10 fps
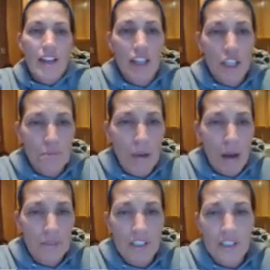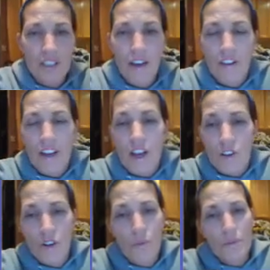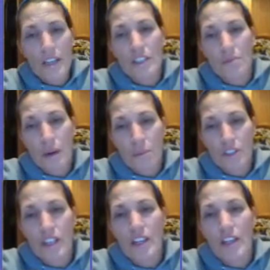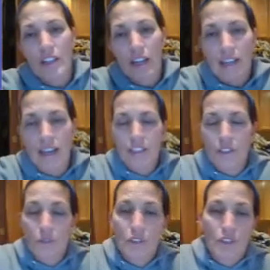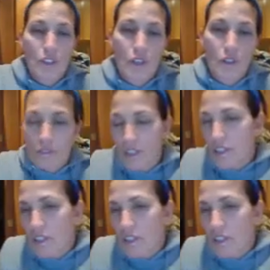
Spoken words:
These bumps and stuff, there'll be some numbers in here like x equals, you know,